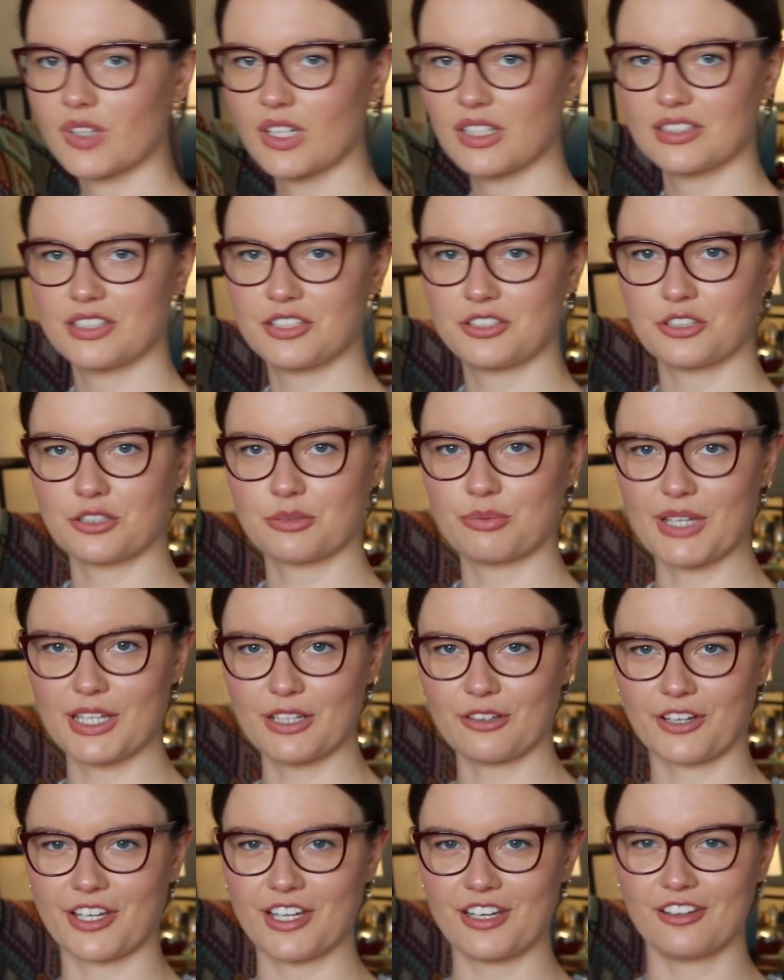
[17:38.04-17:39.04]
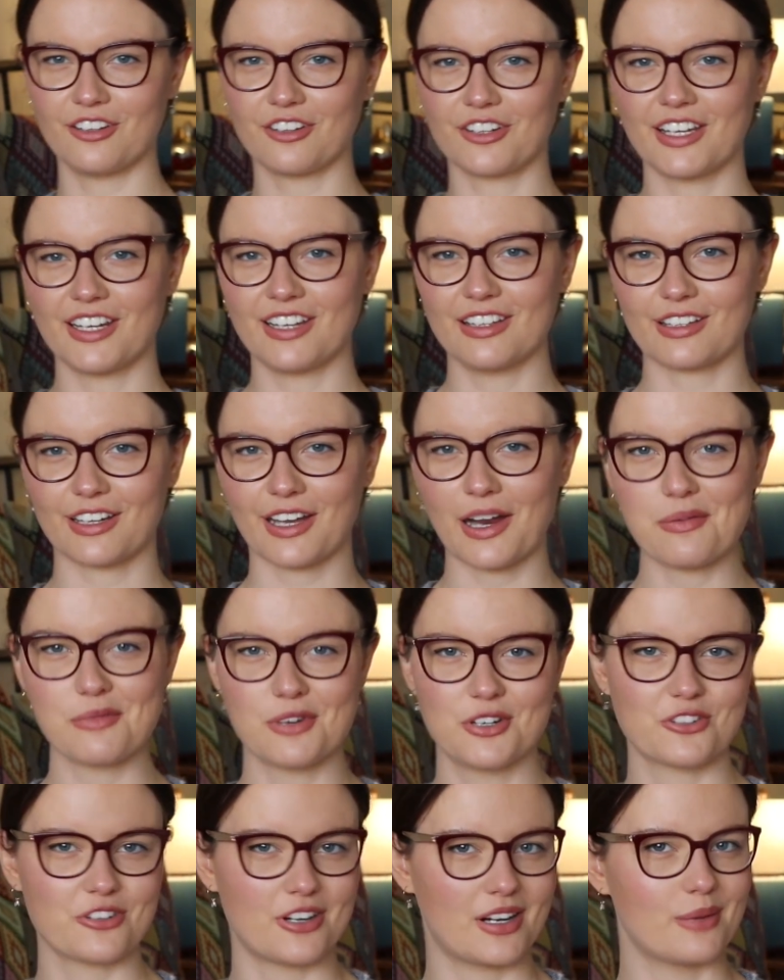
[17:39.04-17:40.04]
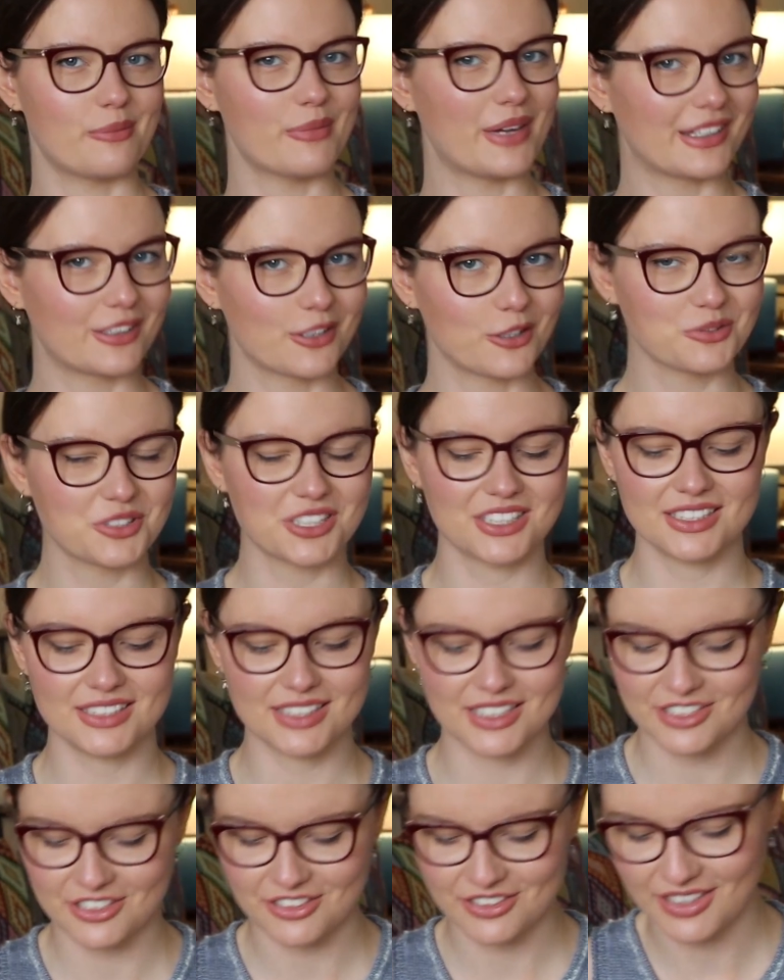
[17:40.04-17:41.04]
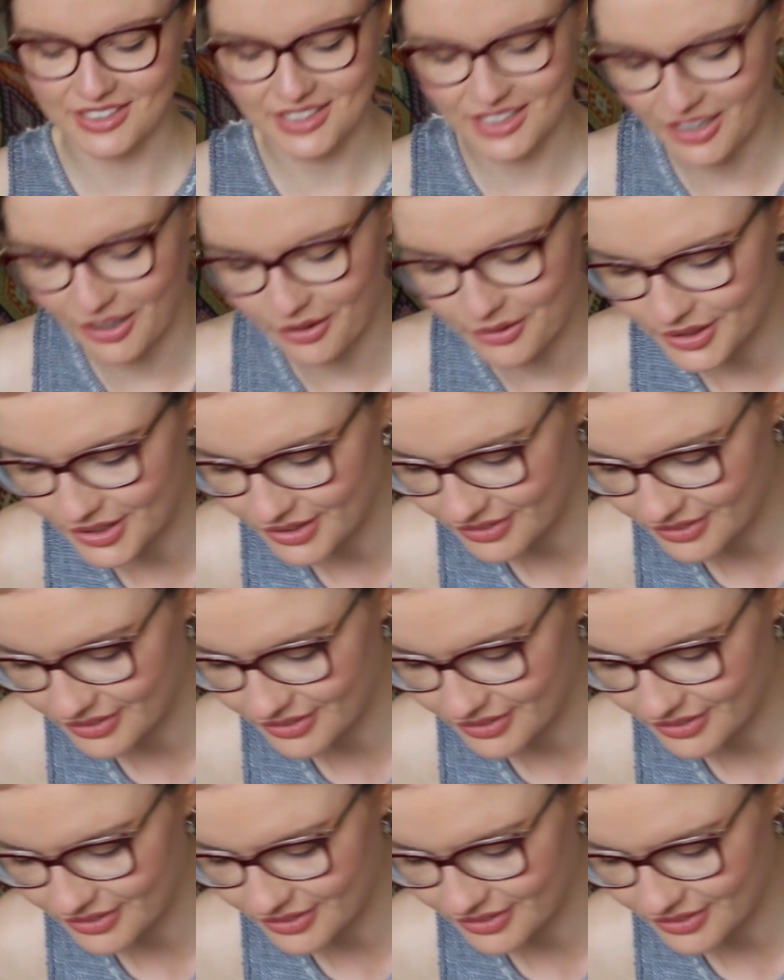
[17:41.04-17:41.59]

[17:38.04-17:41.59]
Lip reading: This is just me looking in the camera and trying to make up the decisions as I go